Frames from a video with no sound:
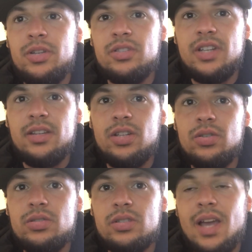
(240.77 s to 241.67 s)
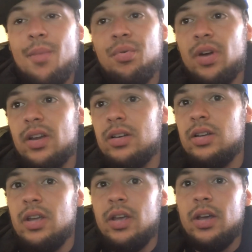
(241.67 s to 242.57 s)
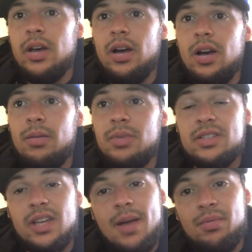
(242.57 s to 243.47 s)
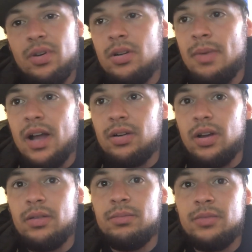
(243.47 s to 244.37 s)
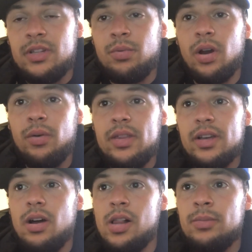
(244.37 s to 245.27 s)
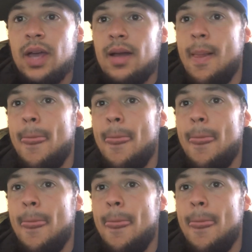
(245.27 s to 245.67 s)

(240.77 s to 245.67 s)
dos Santos, capoeira. He has a capoeira background. That's probably why they call him that.